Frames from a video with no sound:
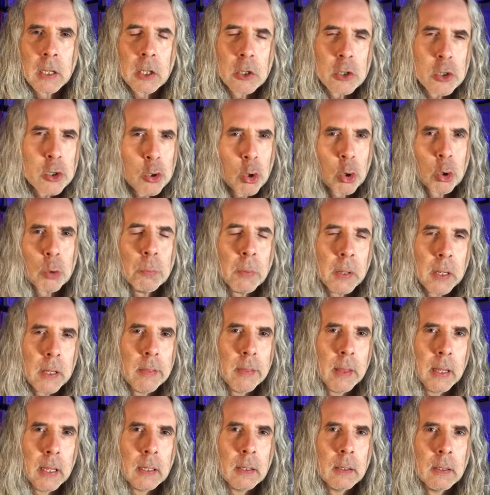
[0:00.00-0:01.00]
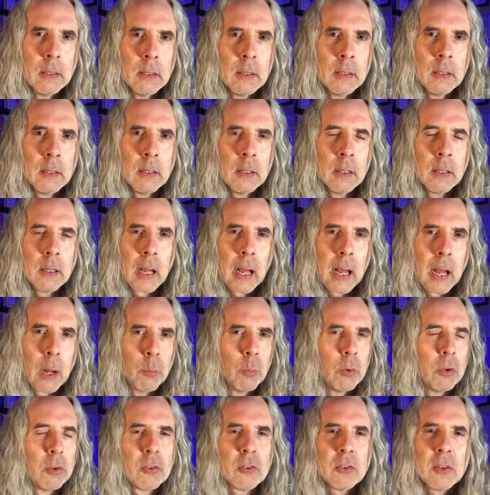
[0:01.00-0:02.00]
He showed me that
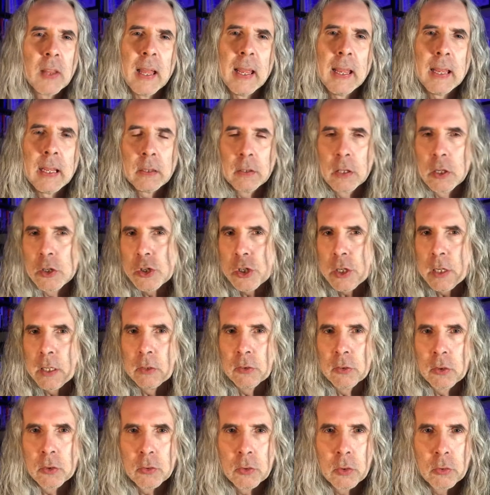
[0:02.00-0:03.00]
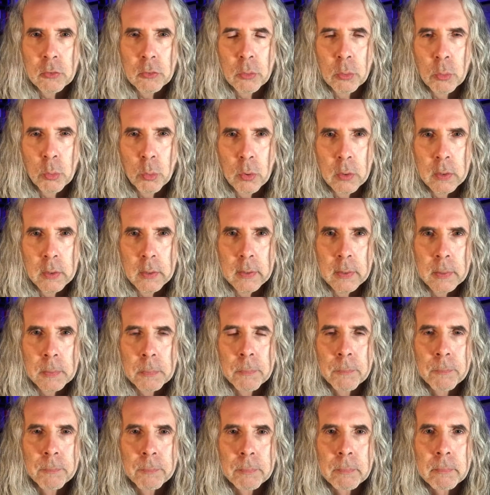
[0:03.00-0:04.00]
I was saying that Jesus is Lord,